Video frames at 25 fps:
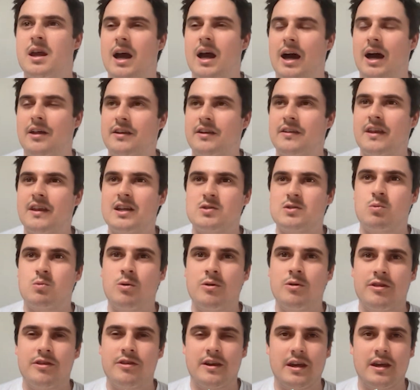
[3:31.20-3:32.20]
I think that's
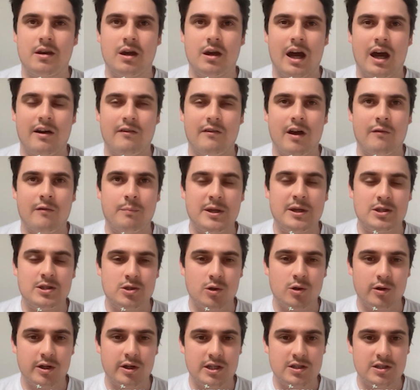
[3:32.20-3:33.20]
one thing. I've been
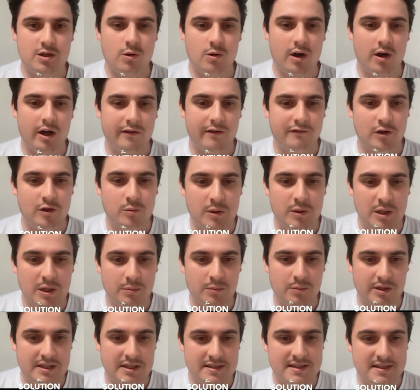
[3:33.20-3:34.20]
talking to quite a few
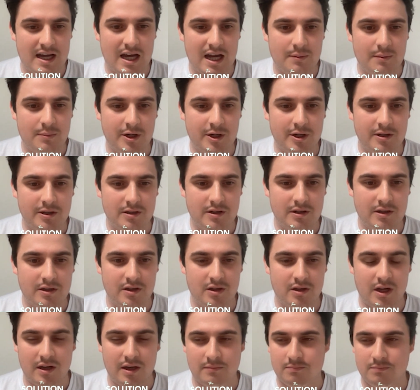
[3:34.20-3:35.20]
people in cyber
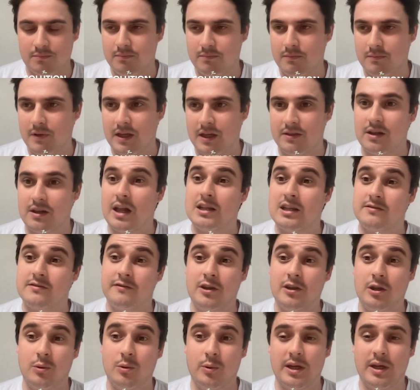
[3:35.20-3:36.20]
in the last
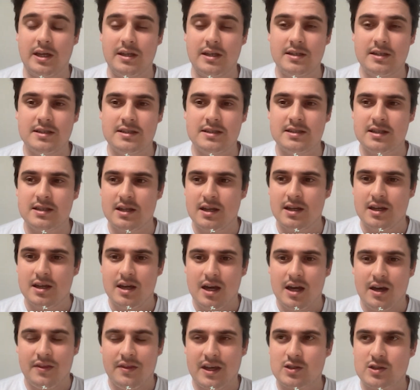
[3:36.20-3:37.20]
few weeks,
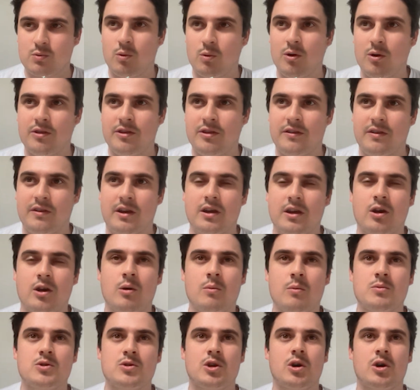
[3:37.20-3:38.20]
and that's one thing that
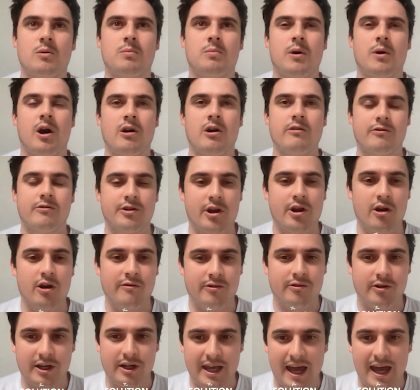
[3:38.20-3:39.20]
comes up over and
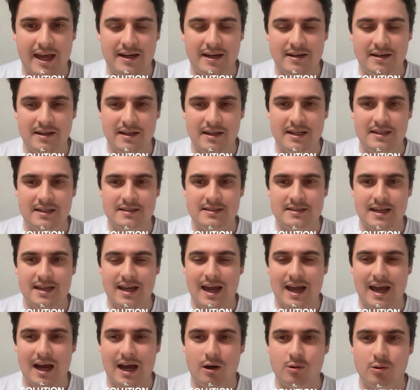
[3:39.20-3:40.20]
over again is
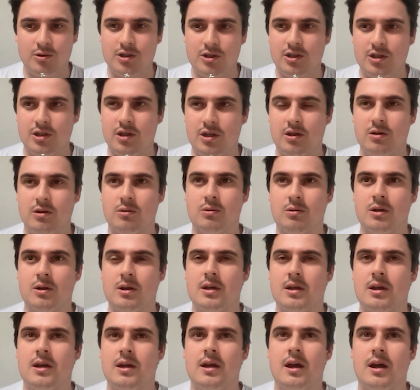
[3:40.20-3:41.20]
how do you
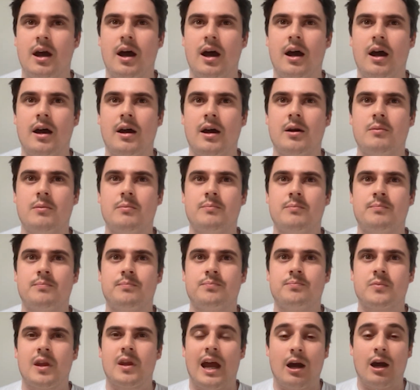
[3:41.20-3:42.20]

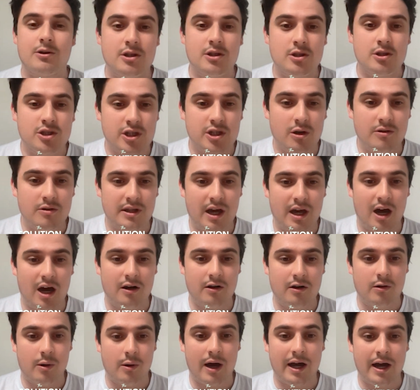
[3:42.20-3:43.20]
show the
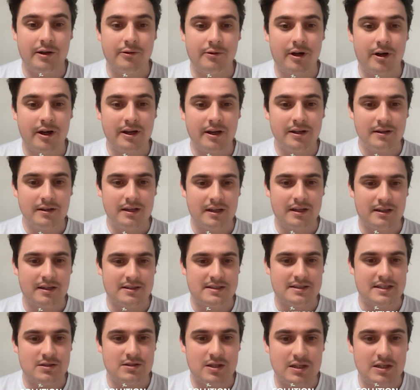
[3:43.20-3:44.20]
ROI, right? Because
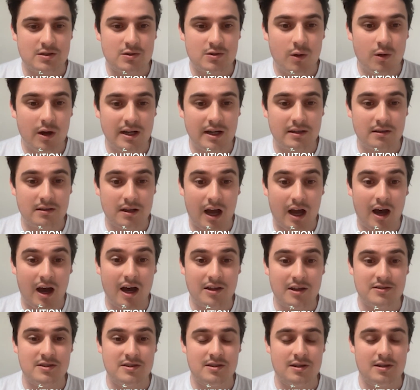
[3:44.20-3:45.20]
it's quite hard
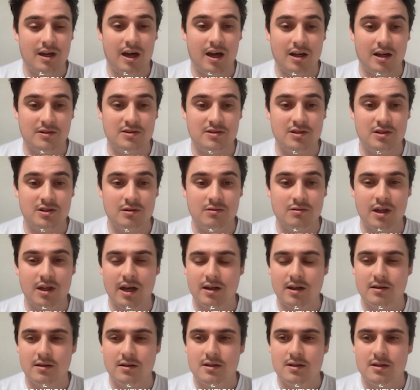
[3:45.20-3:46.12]
to do that.